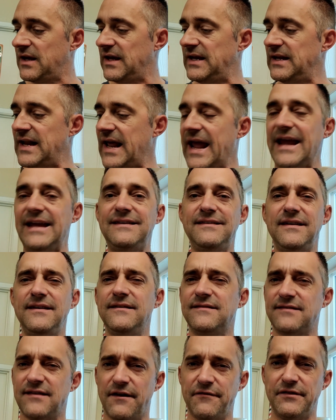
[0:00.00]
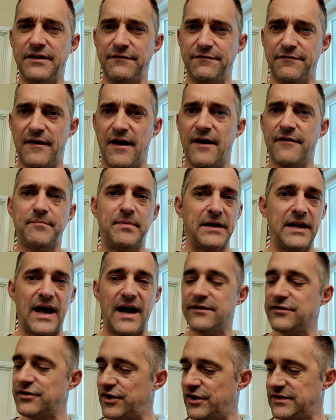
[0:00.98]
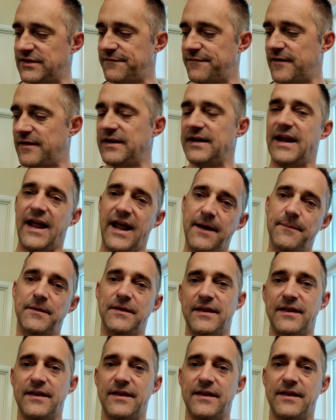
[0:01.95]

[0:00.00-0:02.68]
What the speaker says: in 1875, but under a different name,